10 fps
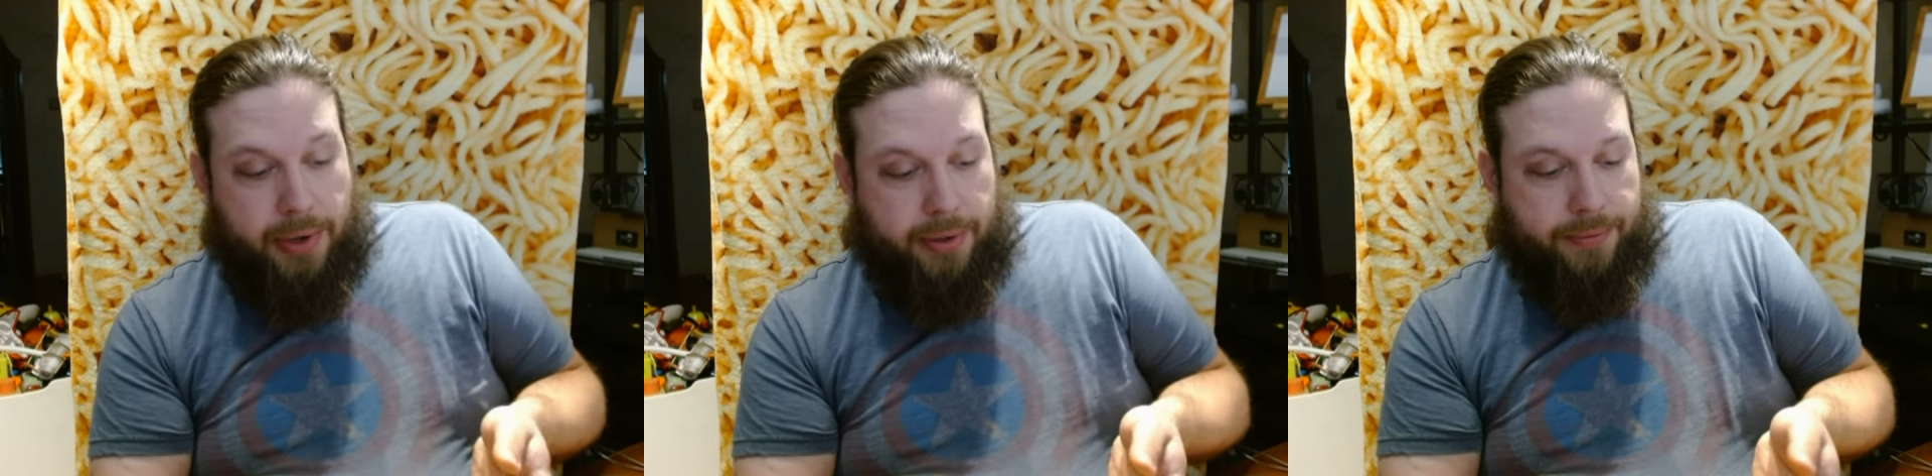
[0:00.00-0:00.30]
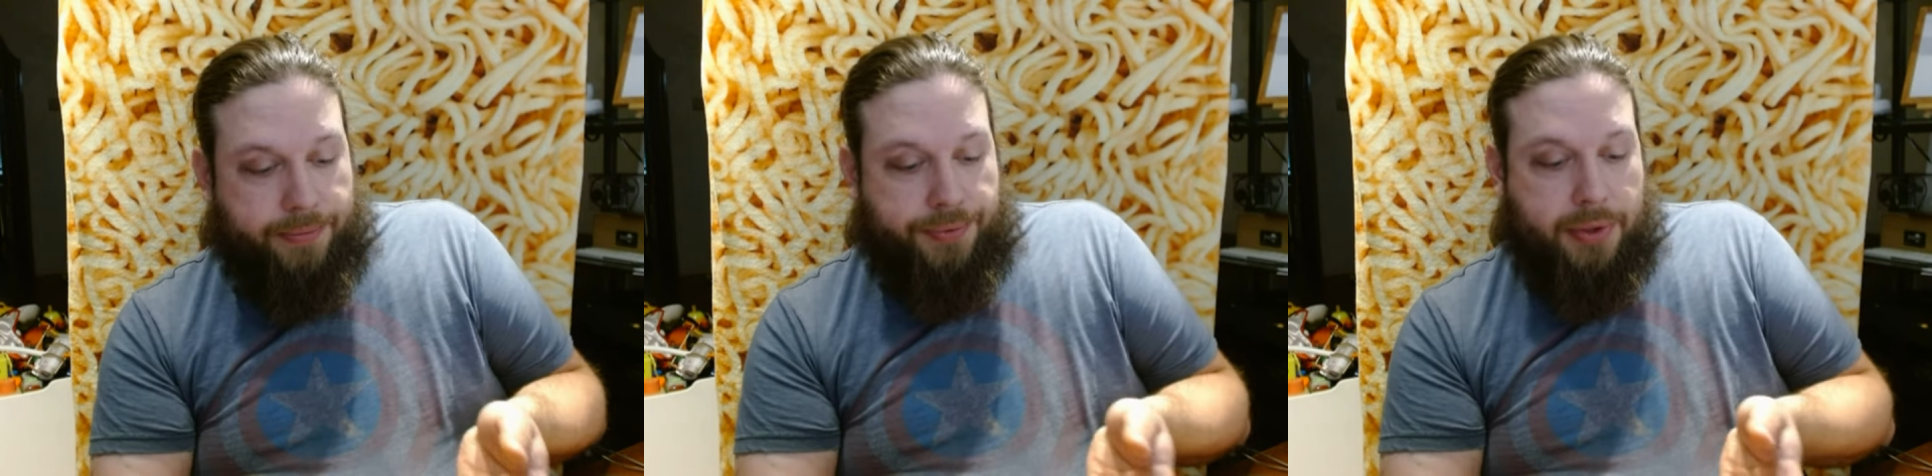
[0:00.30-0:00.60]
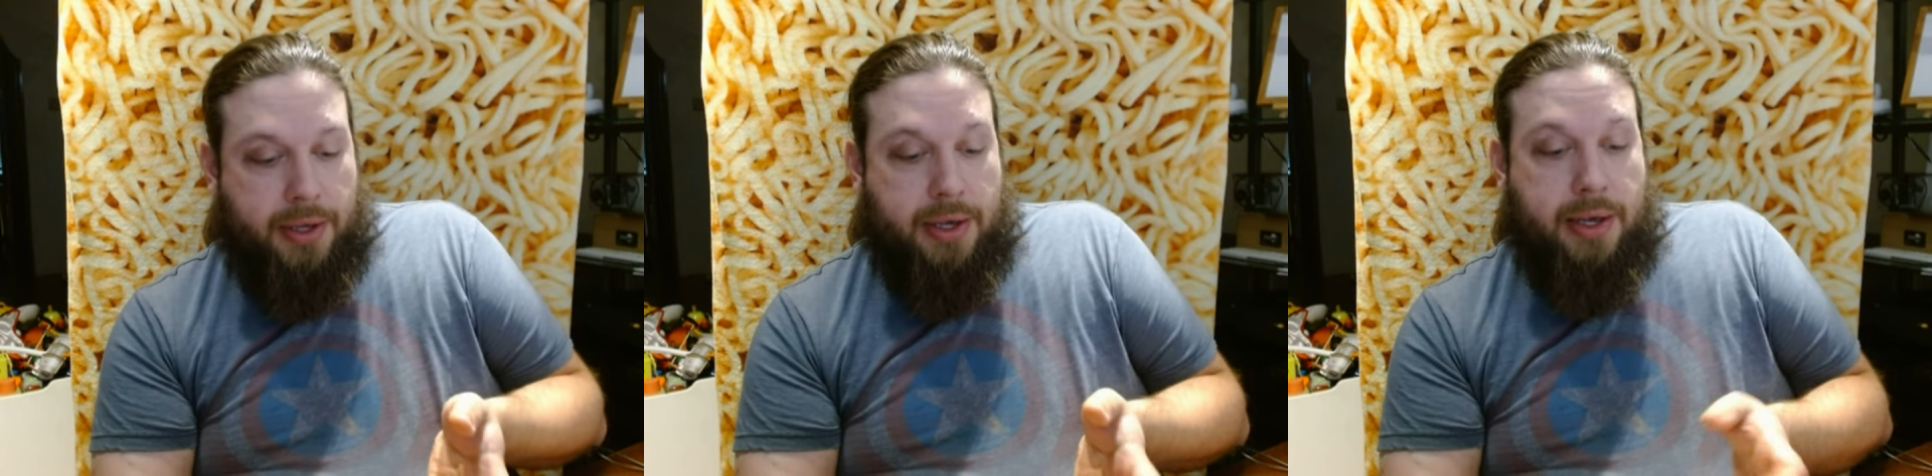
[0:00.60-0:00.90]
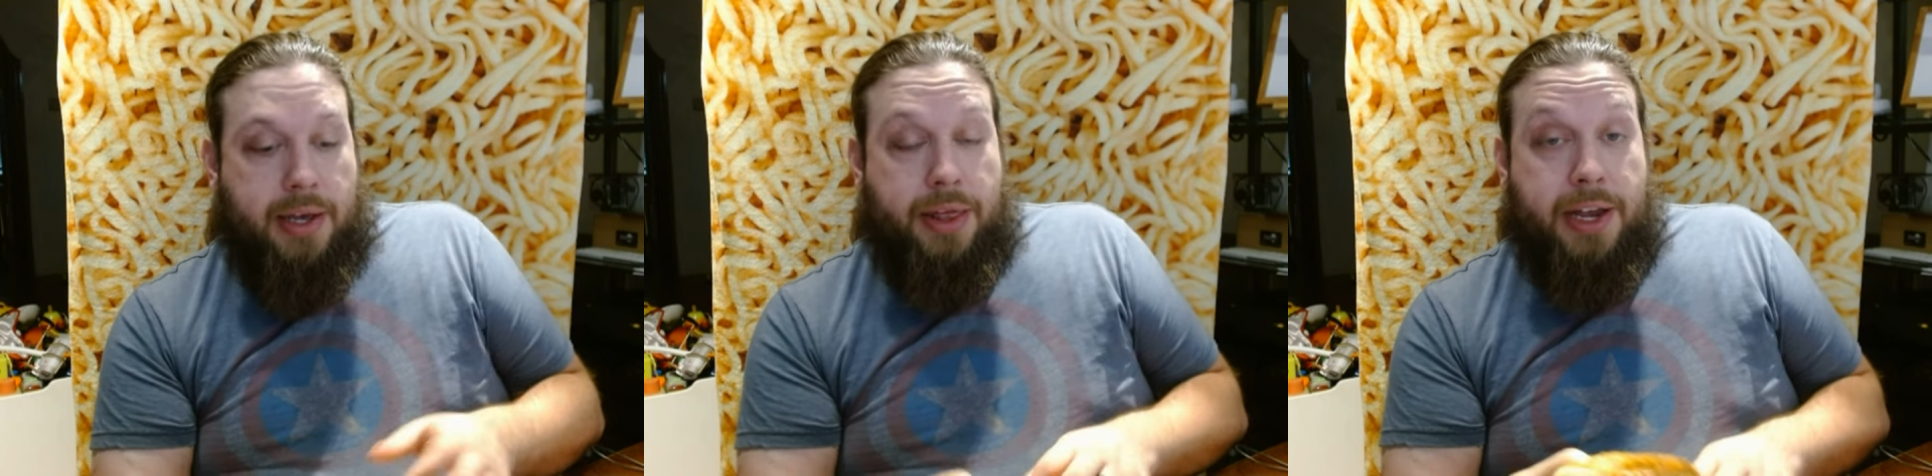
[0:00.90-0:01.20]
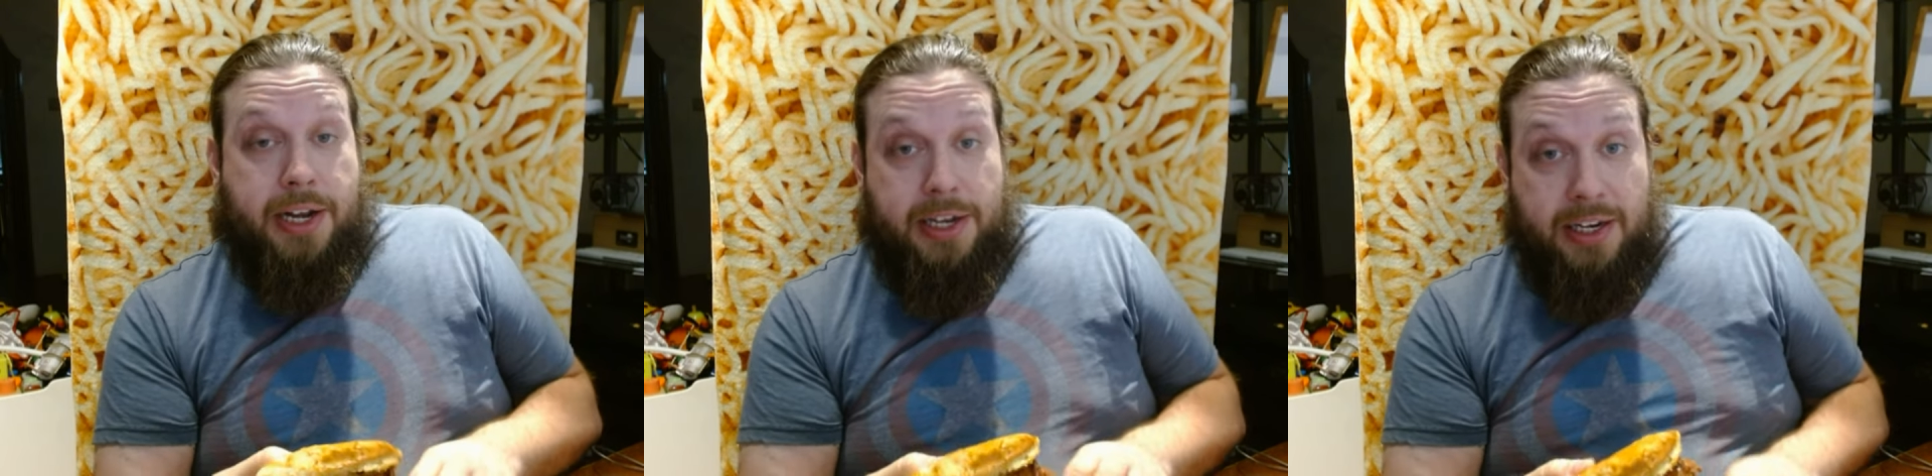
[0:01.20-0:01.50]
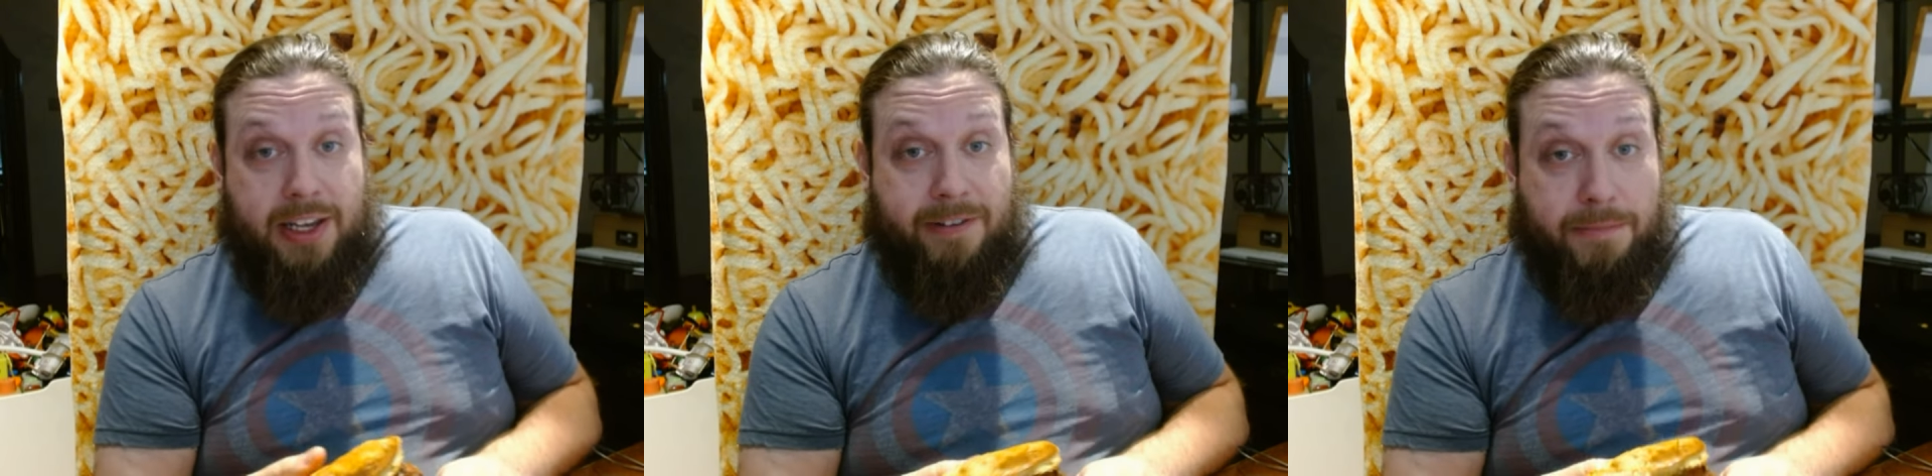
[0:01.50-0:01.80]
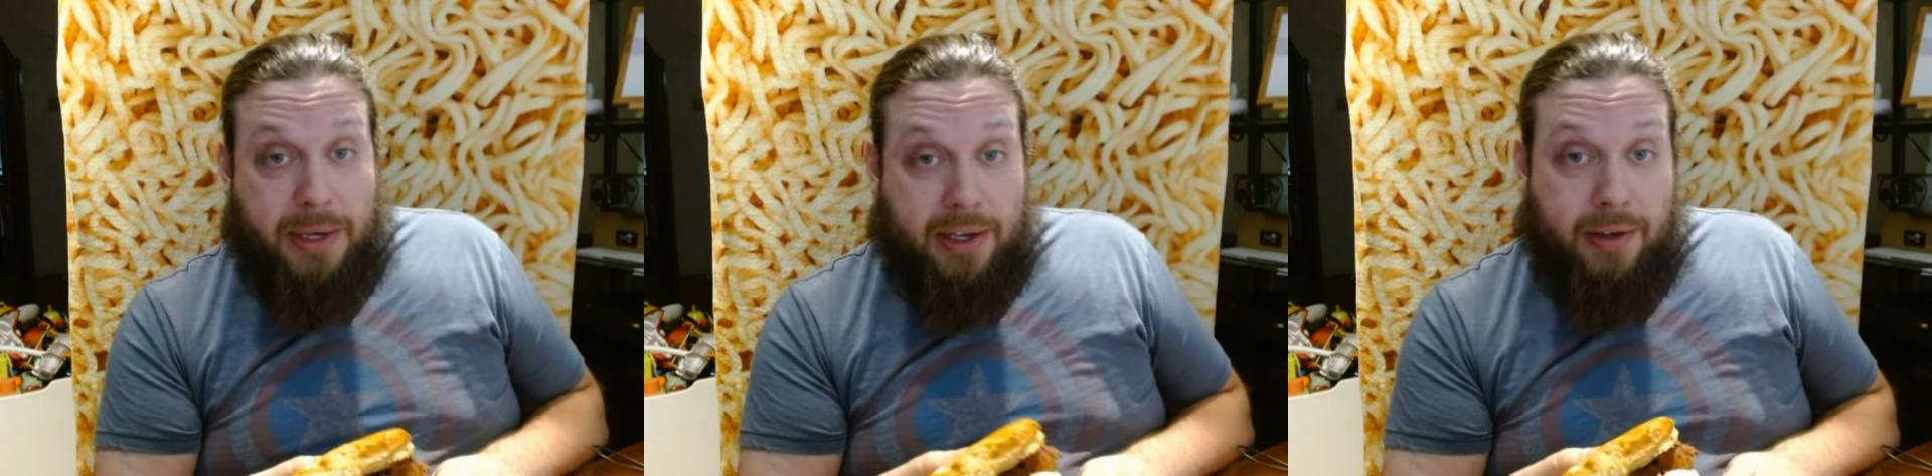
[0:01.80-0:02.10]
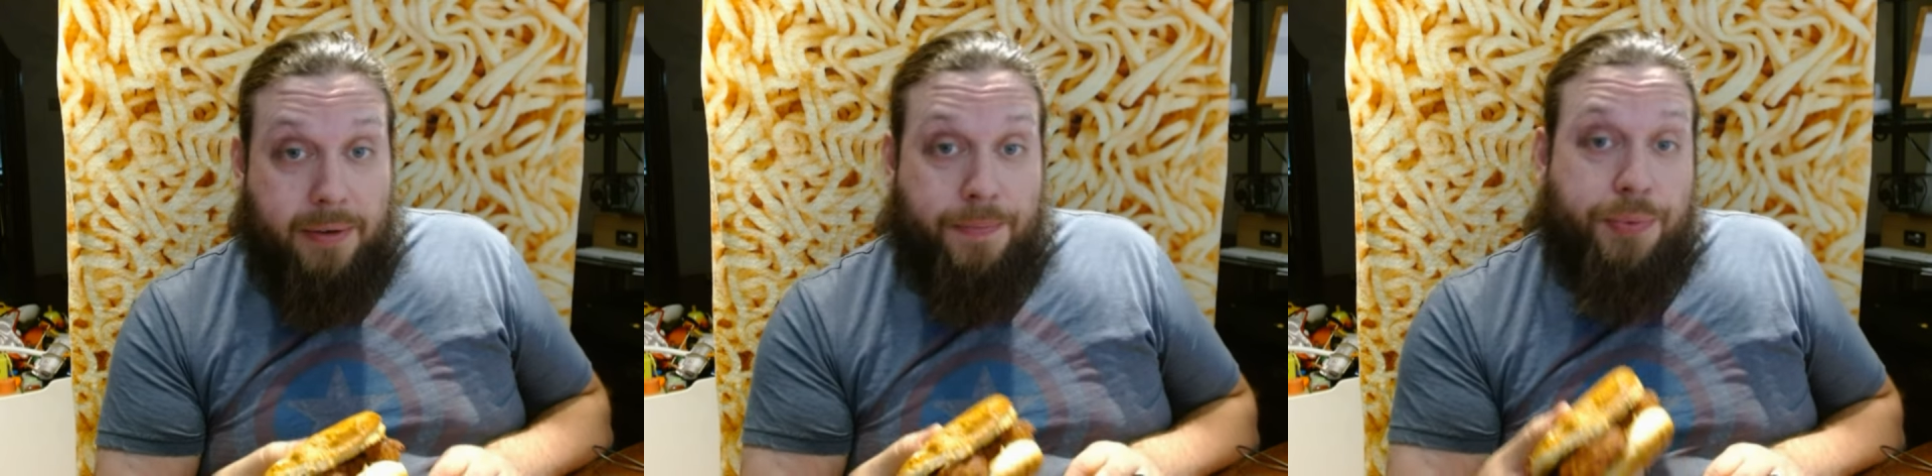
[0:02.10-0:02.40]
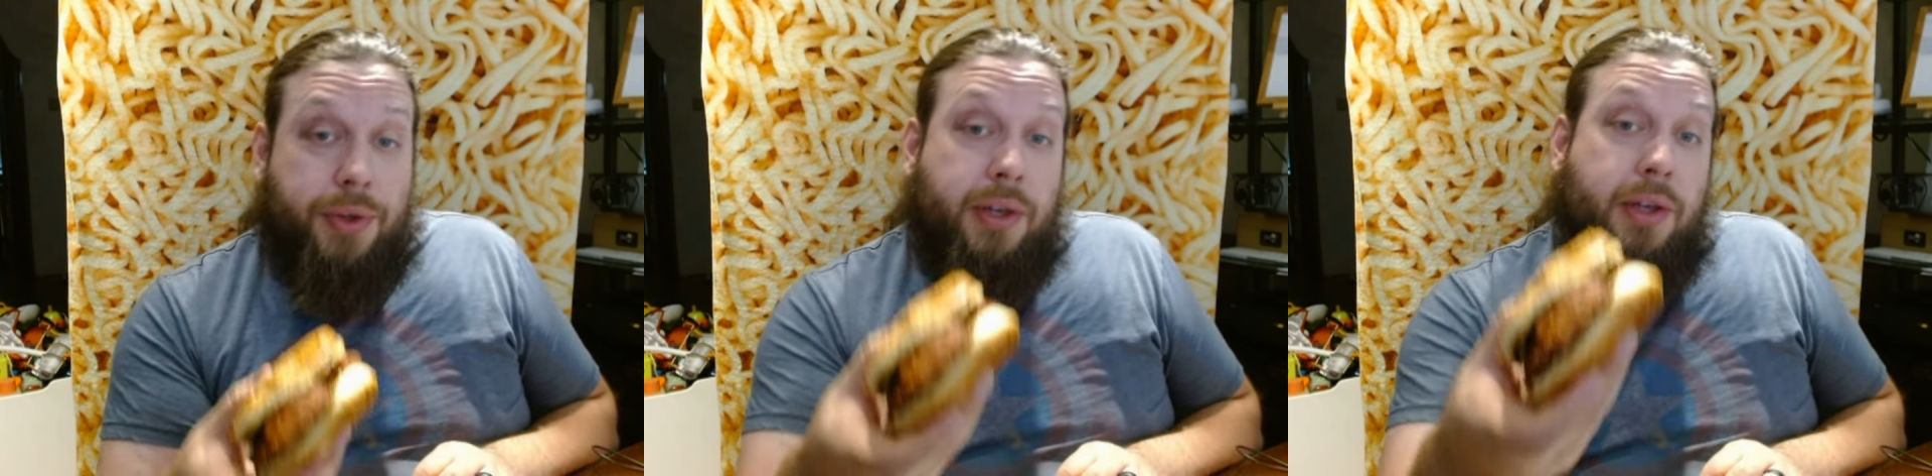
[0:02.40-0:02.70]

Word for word: anyway, they did give me